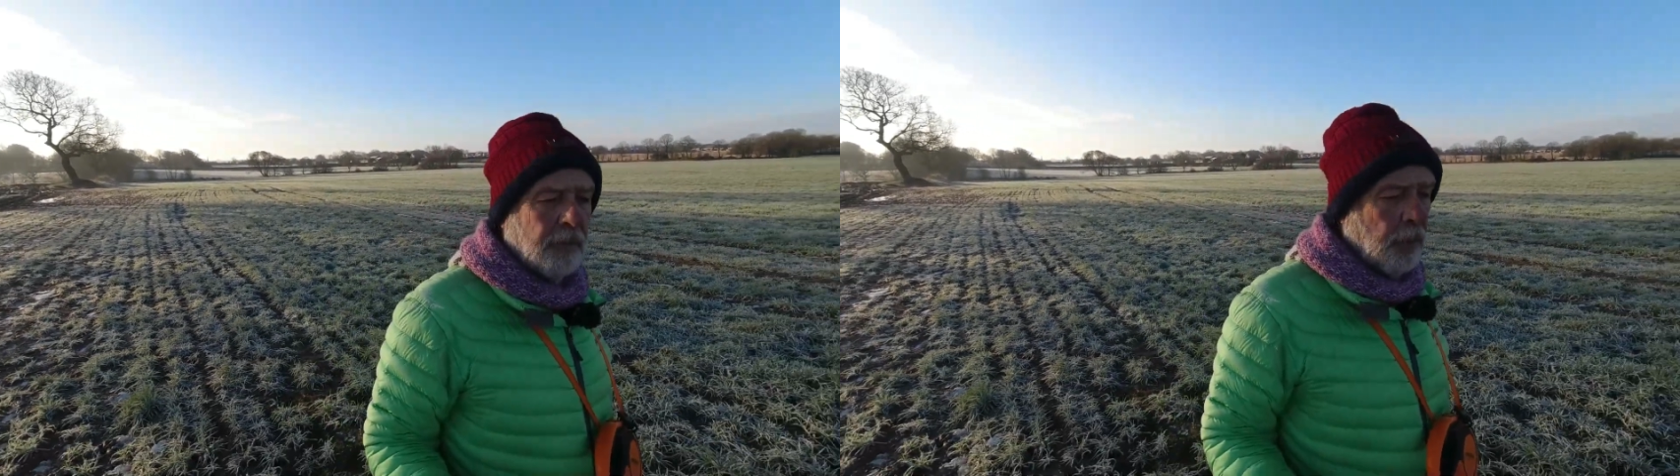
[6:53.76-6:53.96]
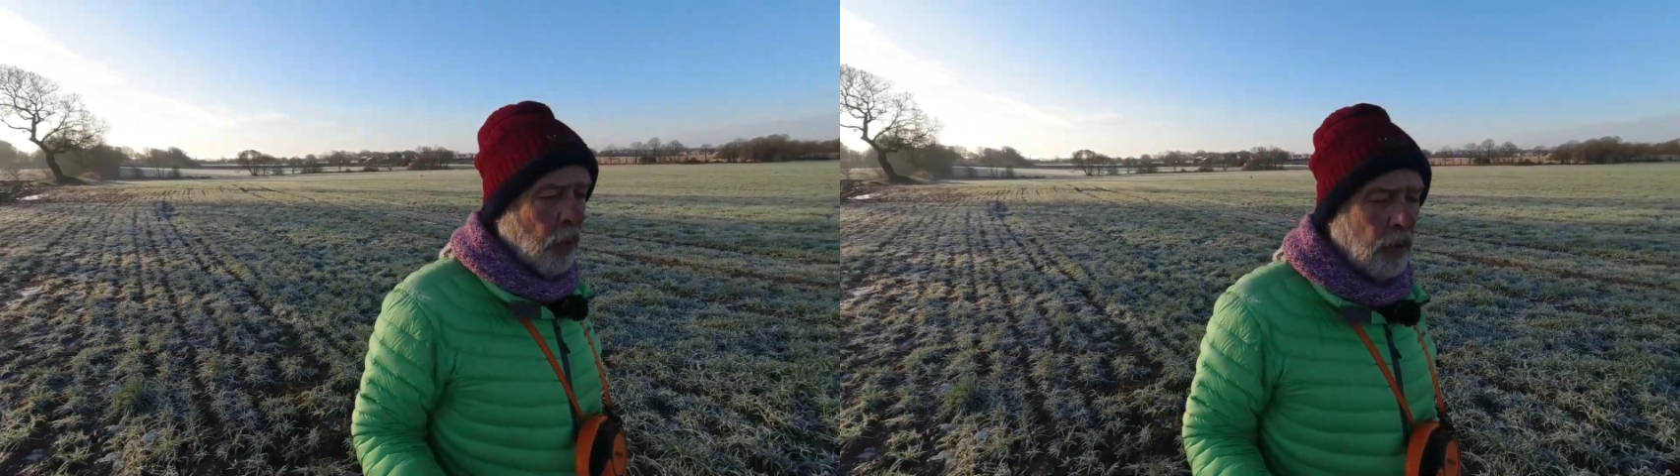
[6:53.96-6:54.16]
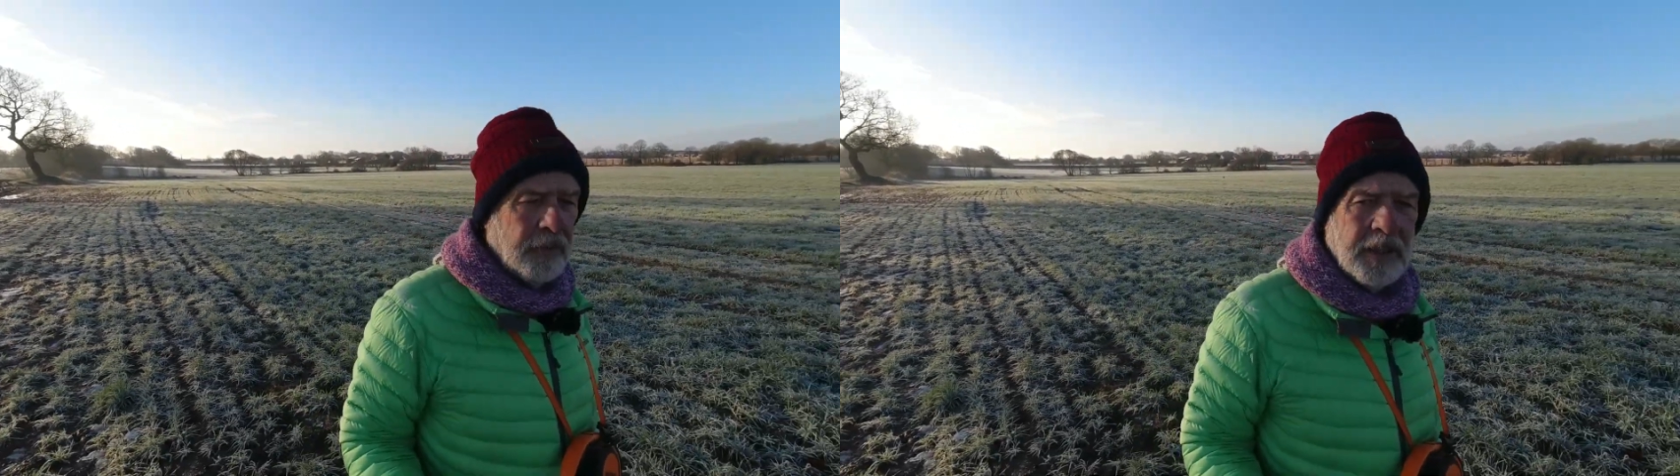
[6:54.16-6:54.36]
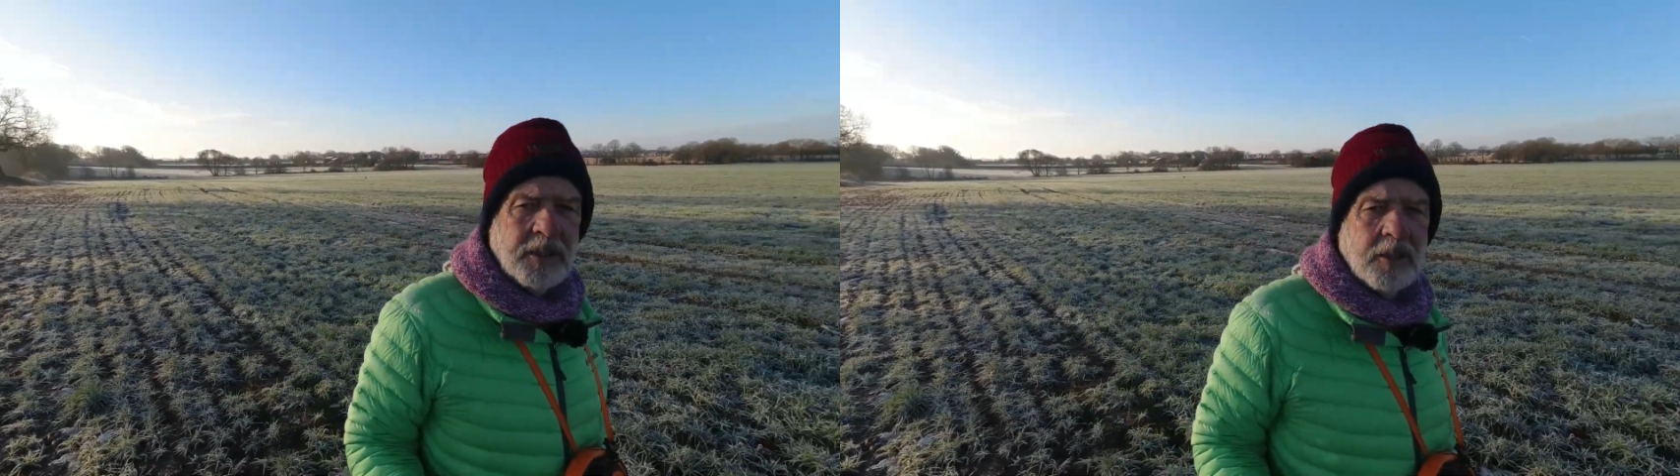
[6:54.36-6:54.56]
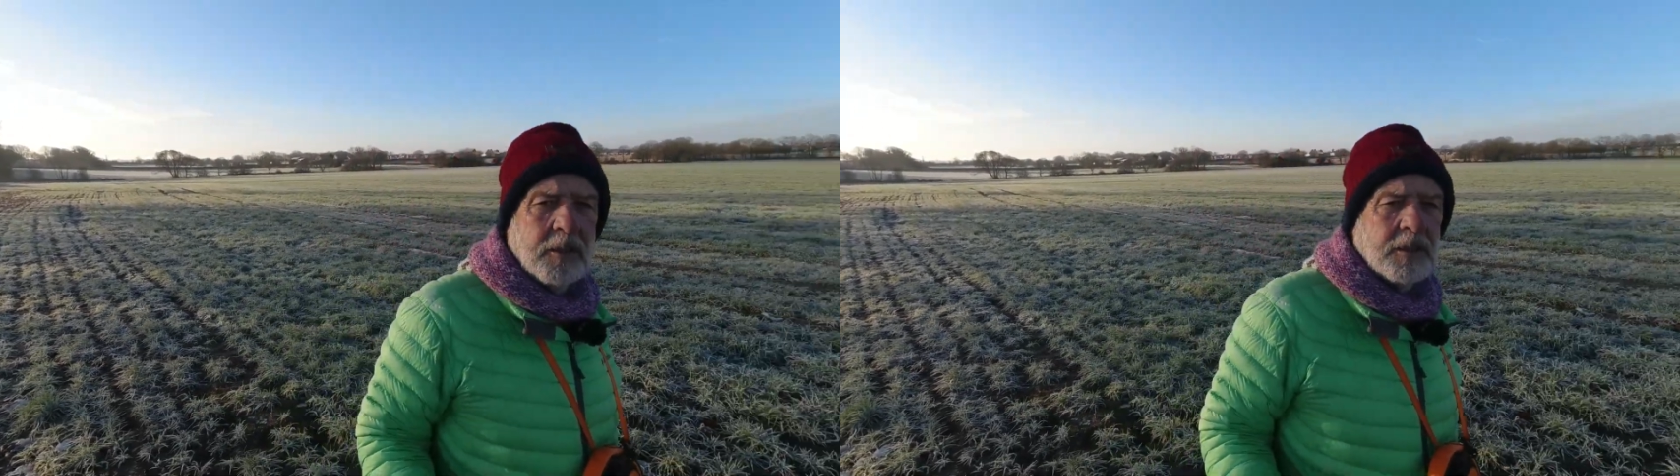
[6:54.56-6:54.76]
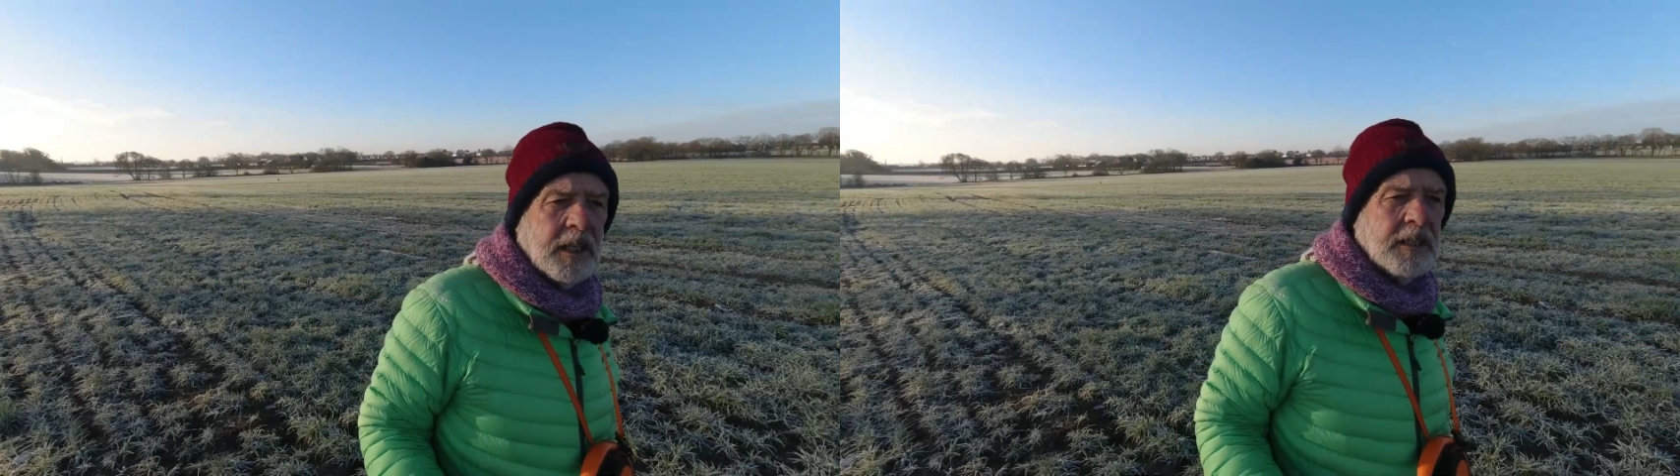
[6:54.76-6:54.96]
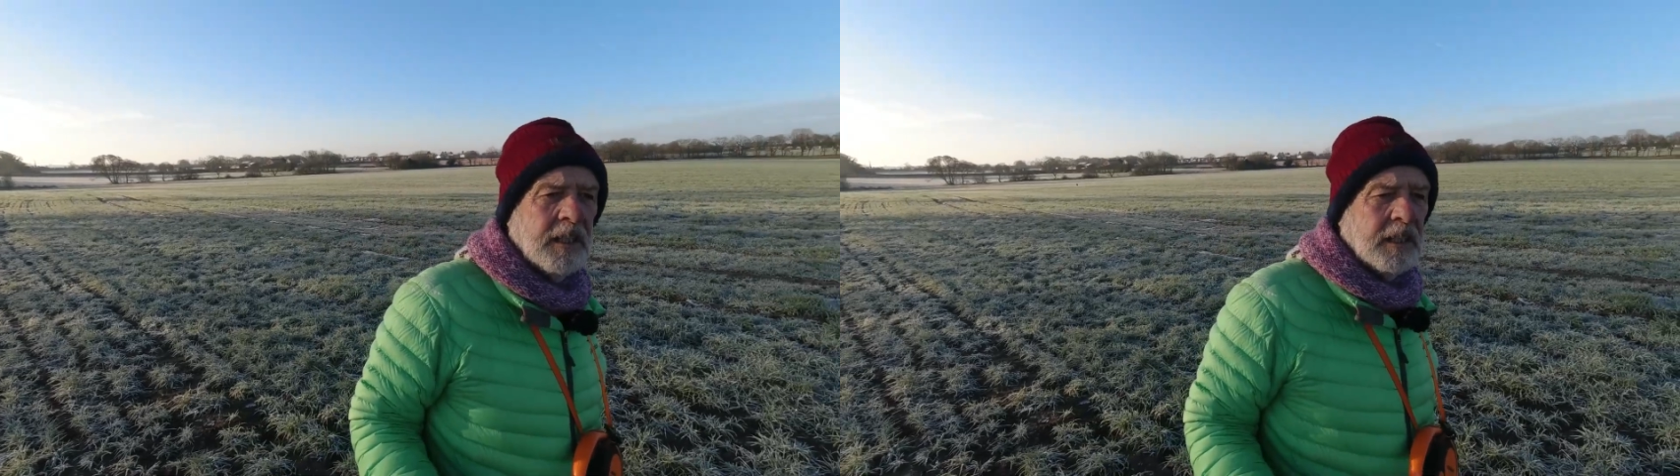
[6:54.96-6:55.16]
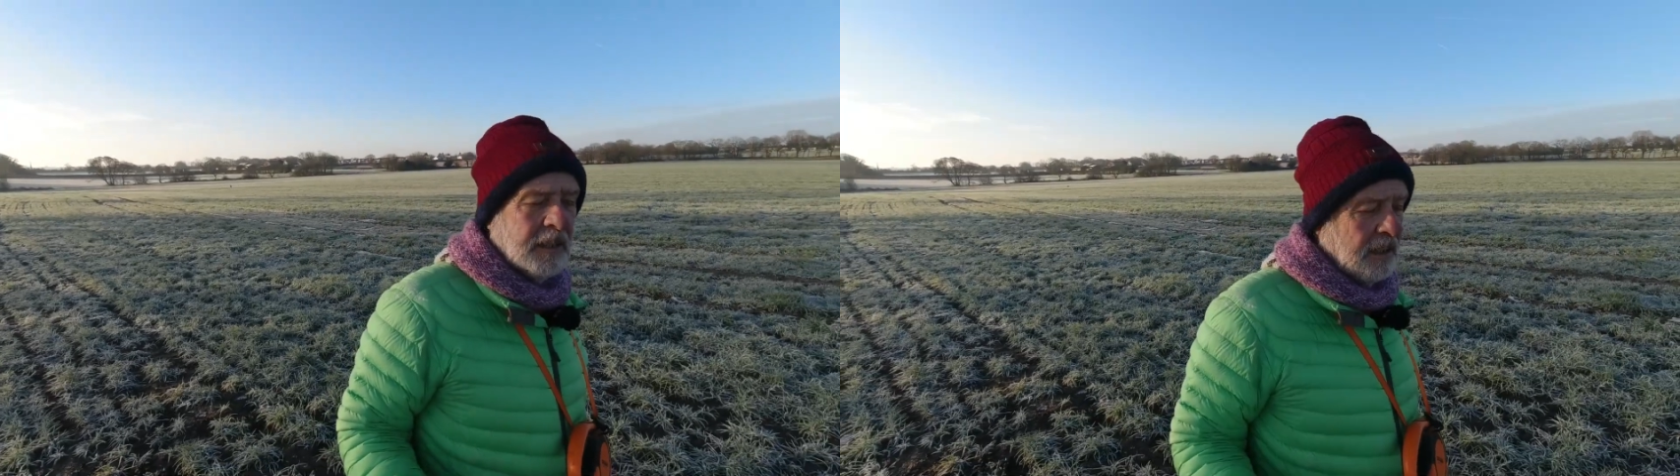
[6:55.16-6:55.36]
pull over your shoes.
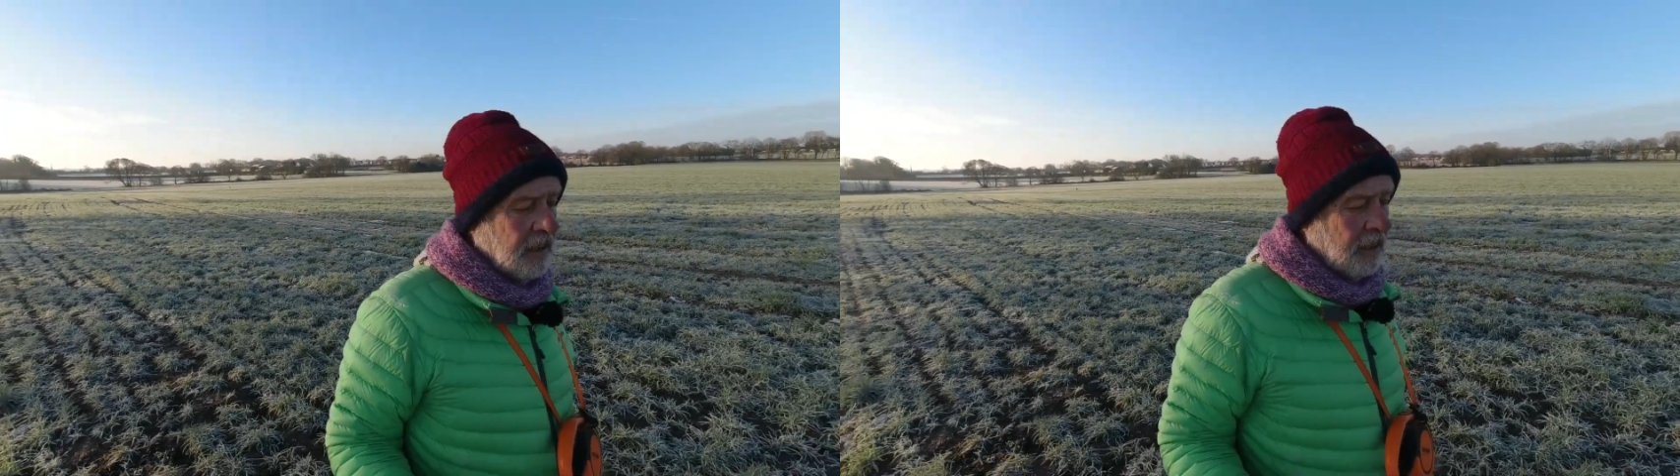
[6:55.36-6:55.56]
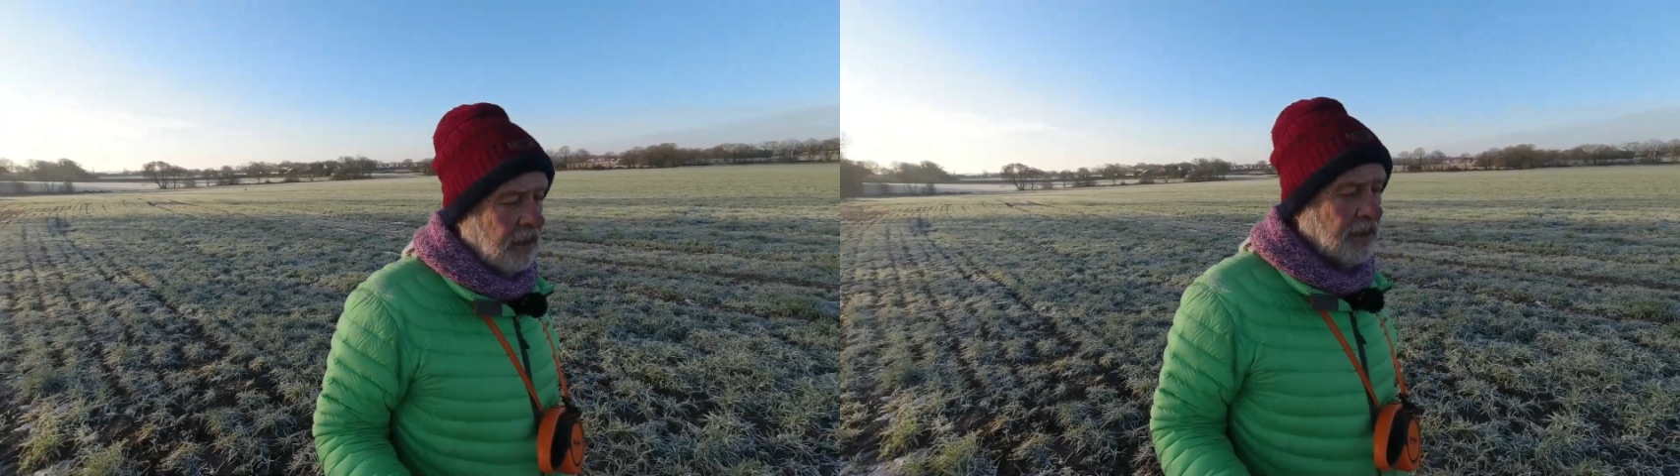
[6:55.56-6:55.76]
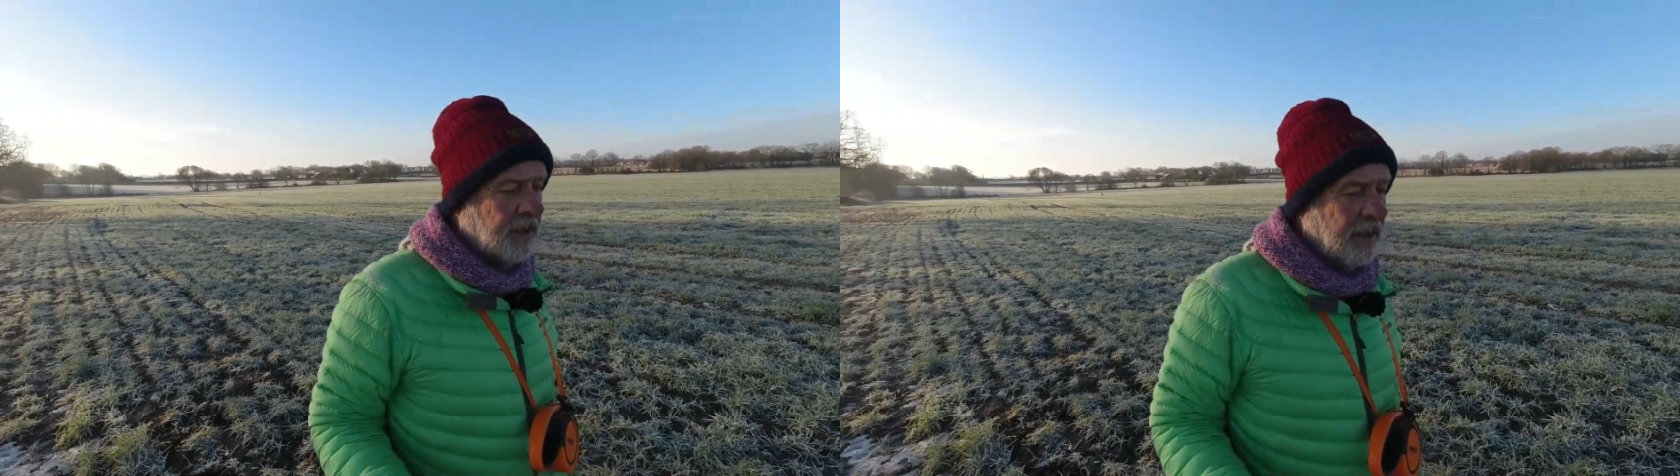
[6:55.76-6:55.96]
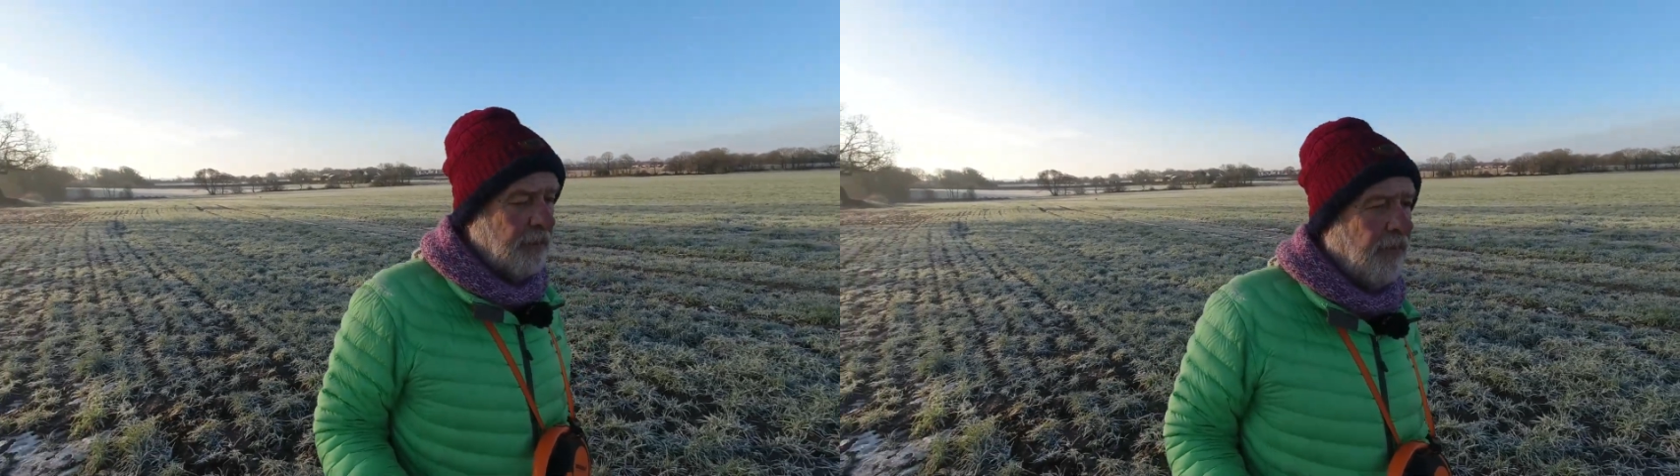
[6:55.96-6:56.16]
Because the